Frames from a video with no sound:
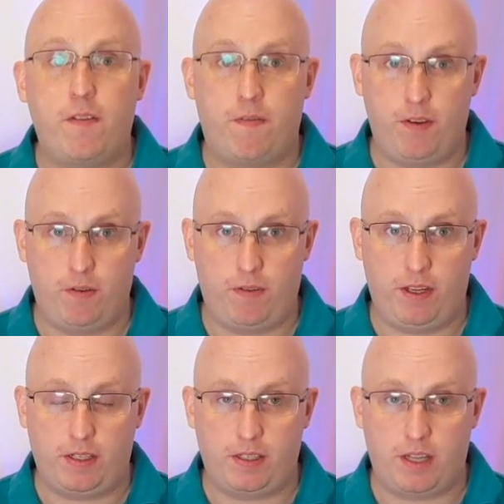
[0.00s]
few of
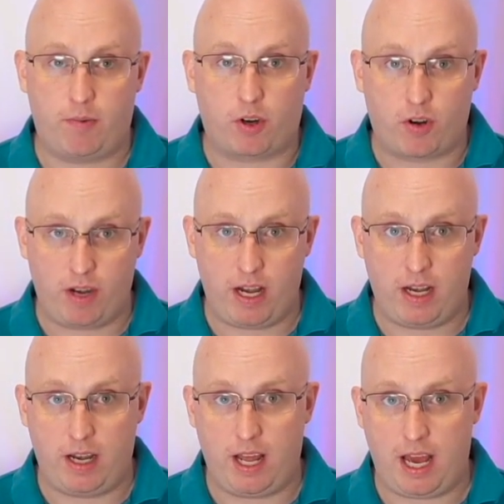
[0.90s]
these that were created
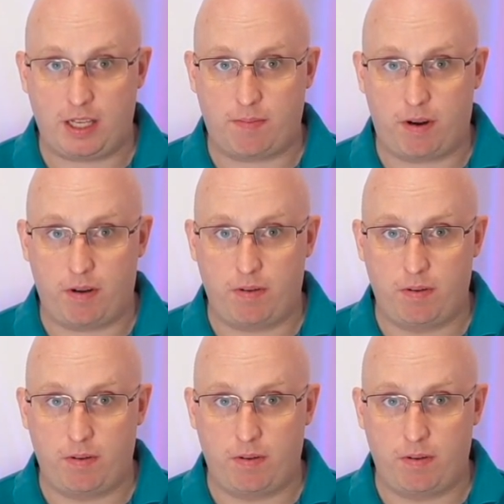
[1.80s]
in Hasbro.